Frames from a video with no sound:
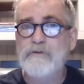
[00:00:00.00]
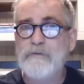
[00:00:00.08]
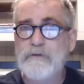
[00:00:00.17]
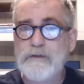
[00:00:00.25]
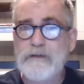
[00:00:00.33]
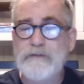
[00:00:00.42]
to
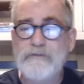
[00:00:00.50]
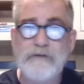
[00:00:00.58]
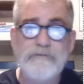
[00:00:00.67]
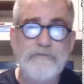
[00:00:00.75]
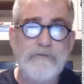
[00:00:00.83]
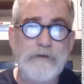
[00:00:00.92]
release
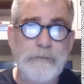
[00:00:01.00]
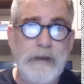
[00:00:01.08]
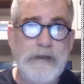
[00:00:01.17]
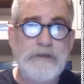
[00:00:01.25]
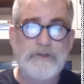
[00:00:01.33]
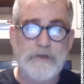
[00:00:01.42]

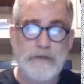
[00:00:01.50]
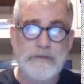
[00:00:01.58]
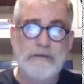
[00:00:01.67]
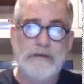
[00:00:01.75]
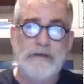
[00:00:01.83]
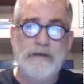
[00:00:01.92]

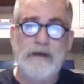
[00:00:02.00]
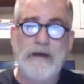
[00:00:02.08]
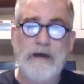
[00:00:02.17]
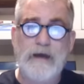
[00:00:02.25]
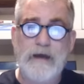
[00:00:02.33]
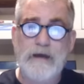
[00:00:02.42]
information.
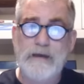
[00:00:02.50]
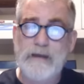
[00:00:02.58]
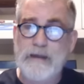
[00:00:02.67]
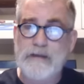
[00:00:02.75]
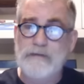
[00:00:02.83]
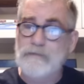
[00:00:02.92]
Uh,
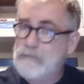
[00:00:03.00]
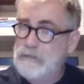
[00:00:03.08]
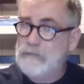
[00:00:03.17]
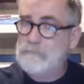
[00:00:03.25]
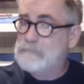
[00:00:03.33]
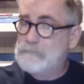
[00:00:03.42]
and, and